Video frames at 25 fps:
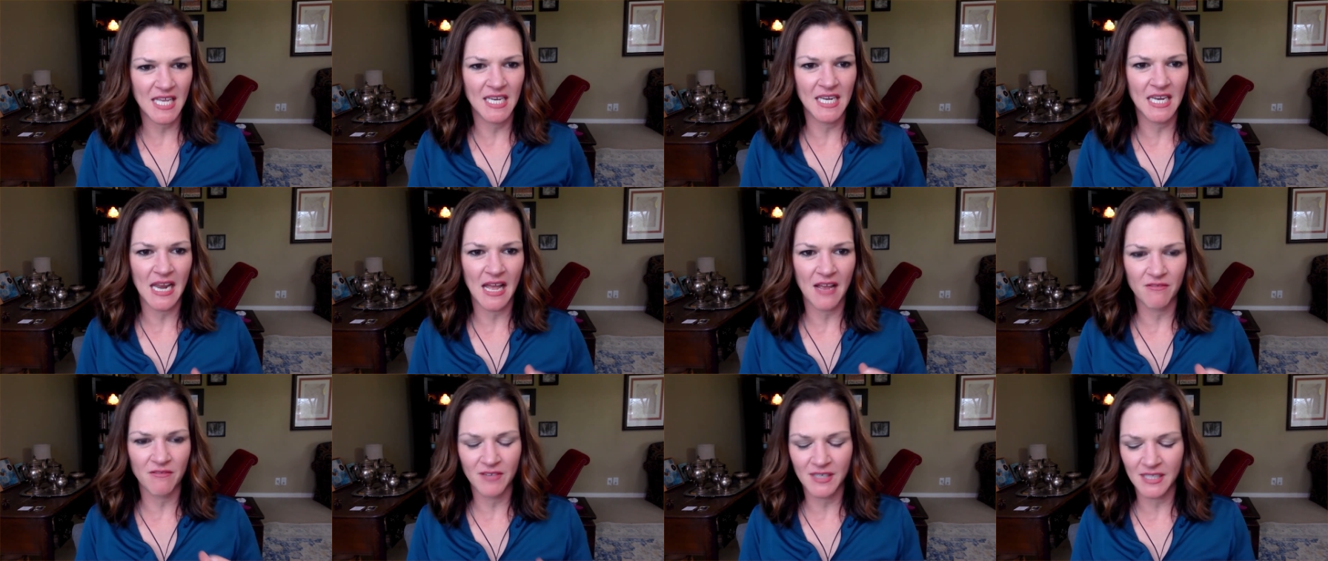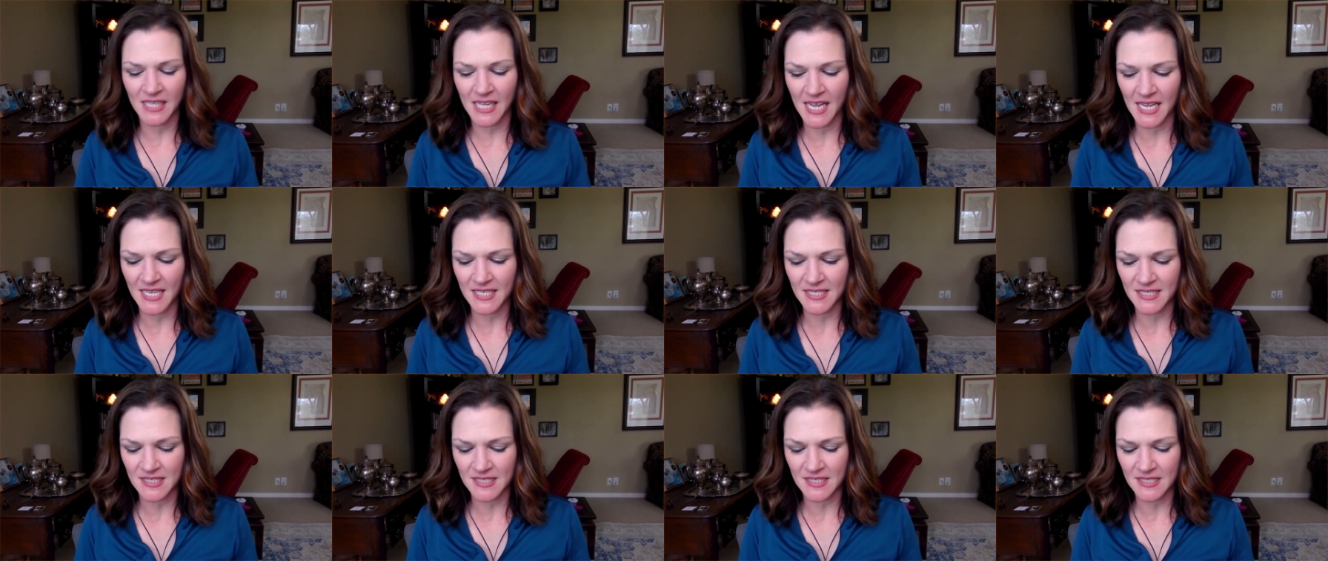And I
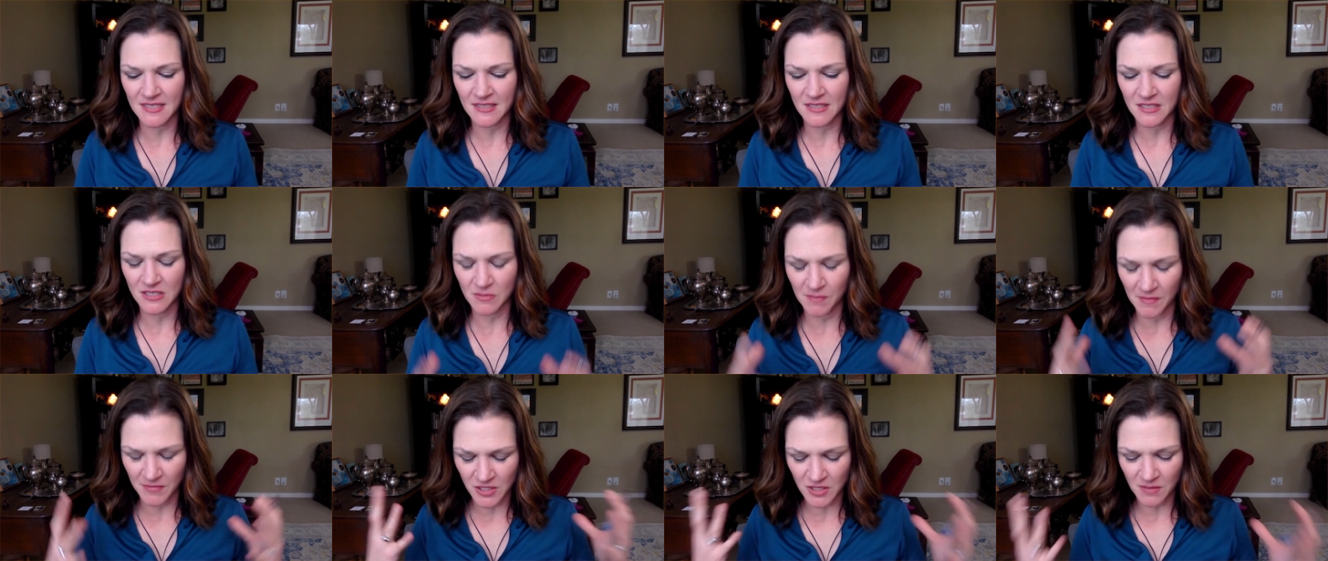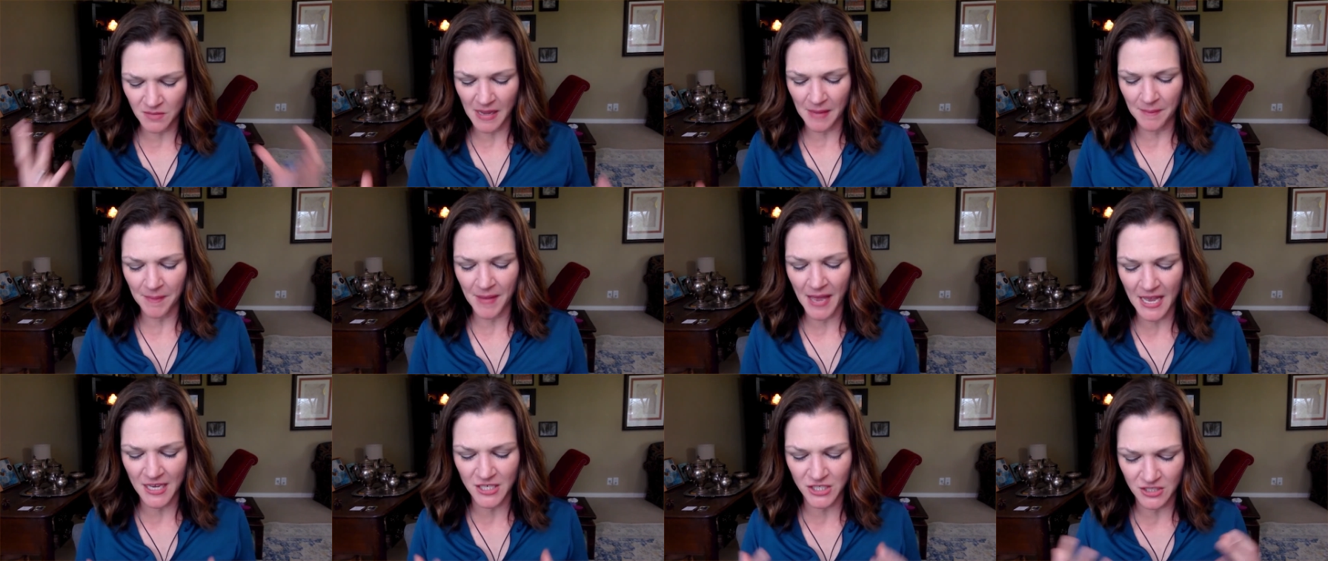realized to my
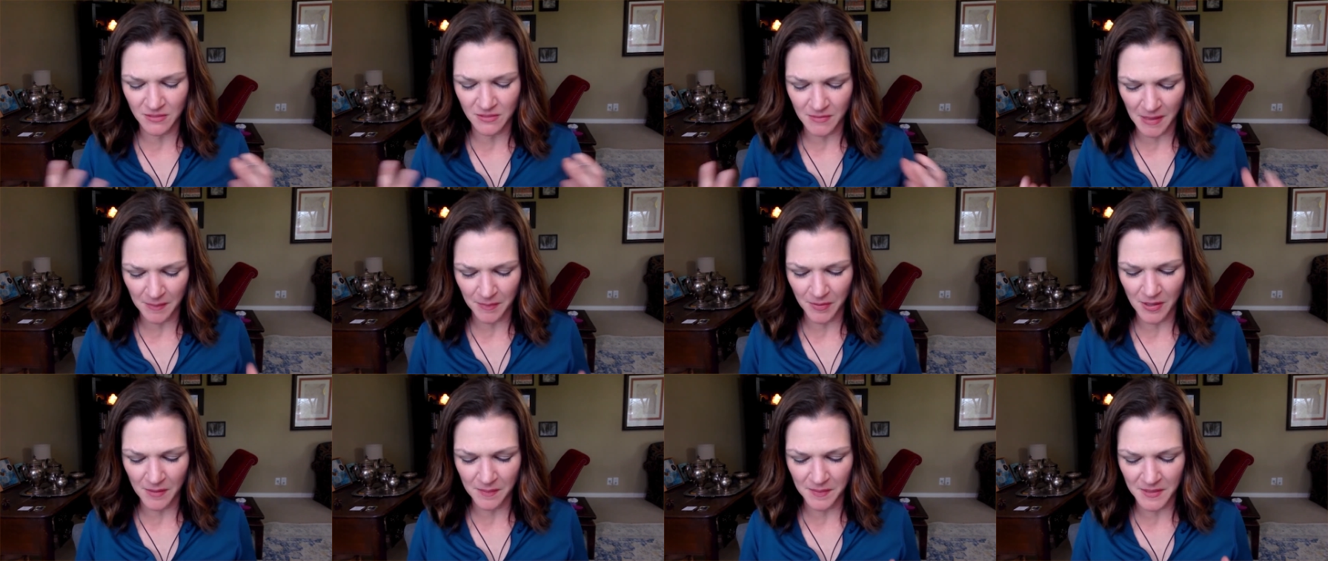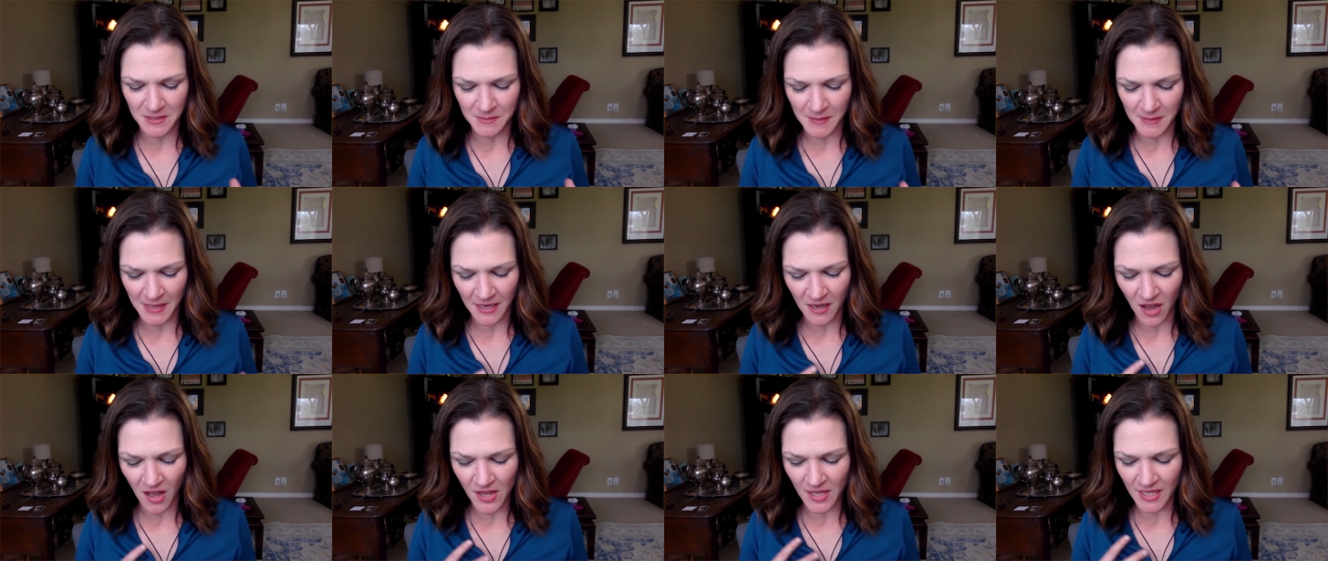passion, my purpose, my
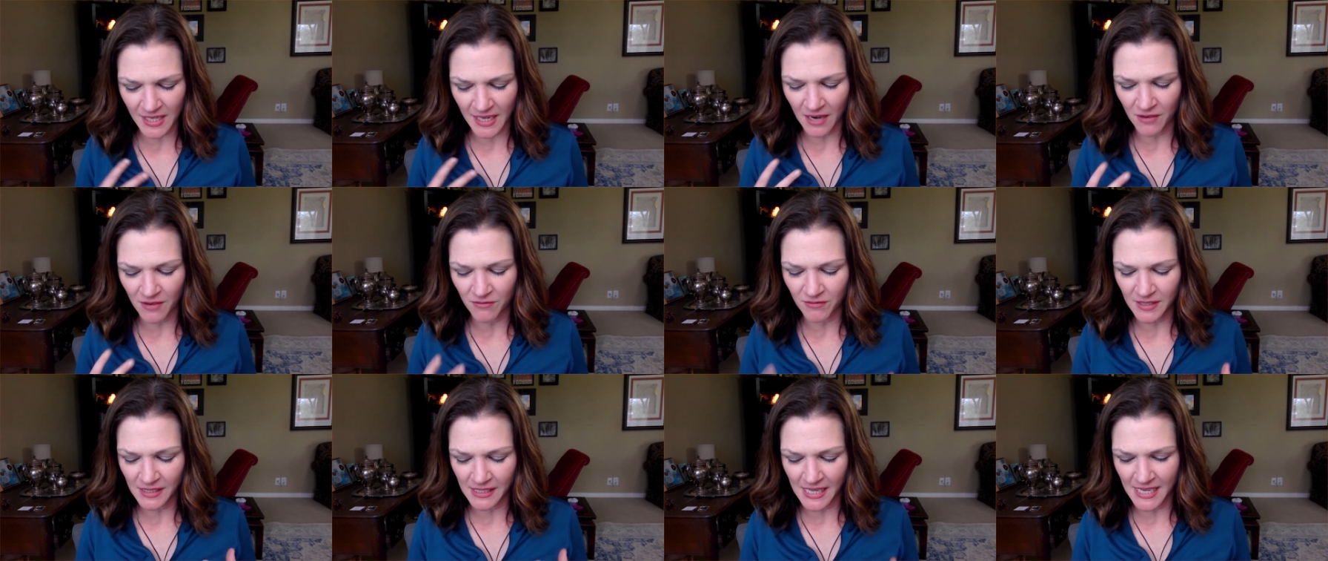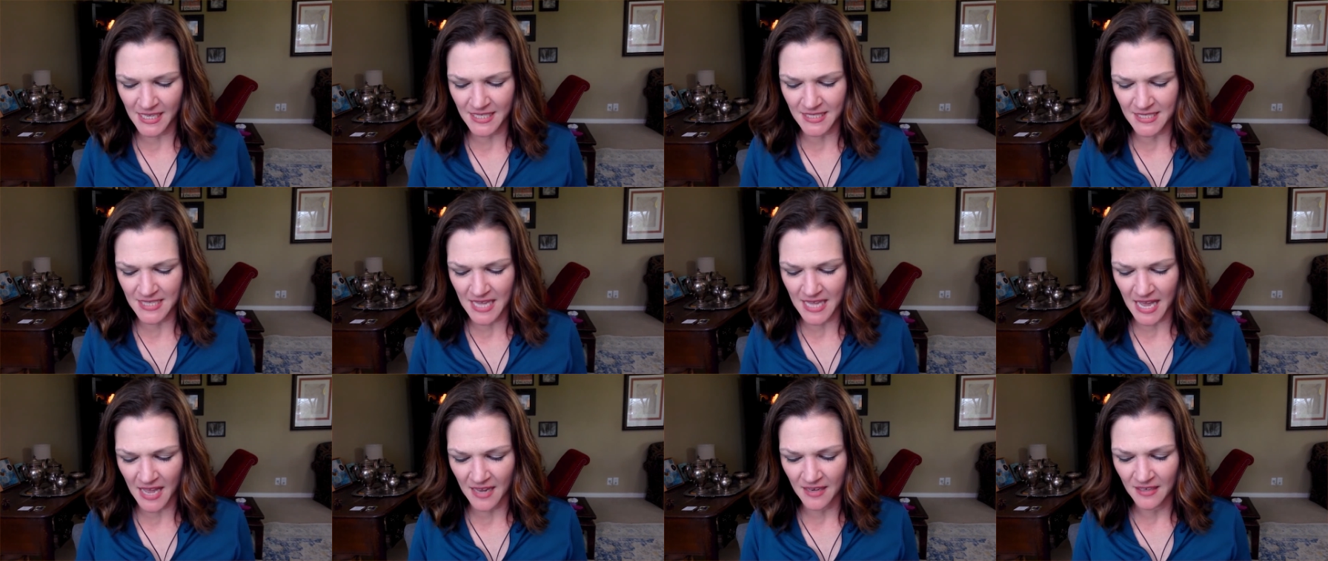calling, I realized
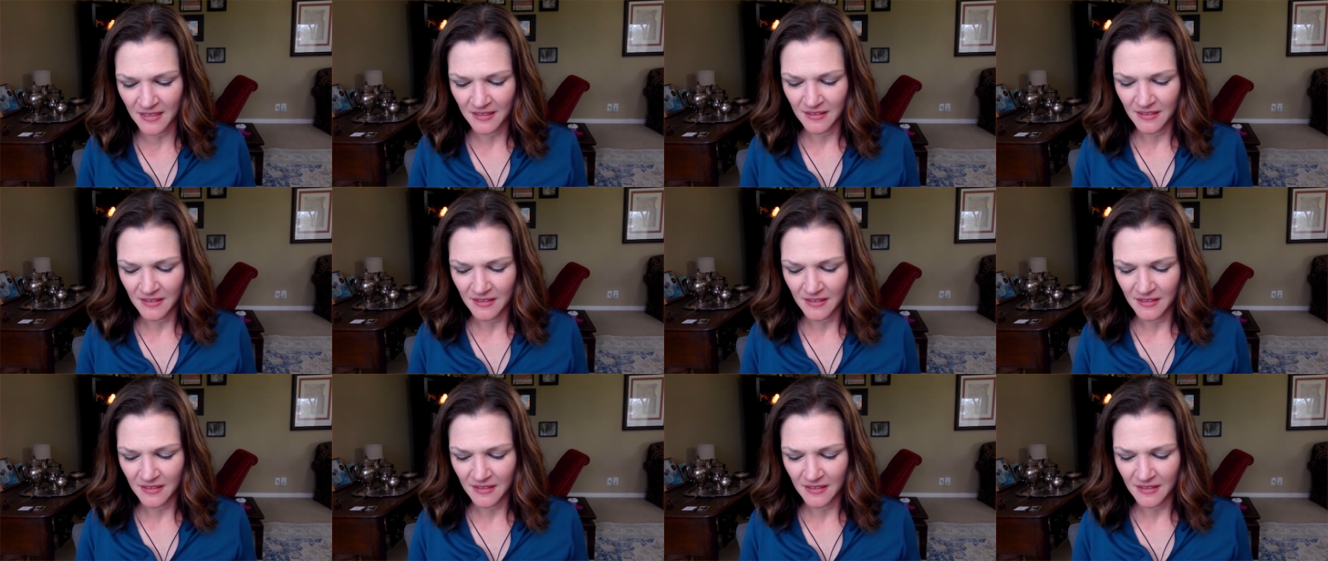that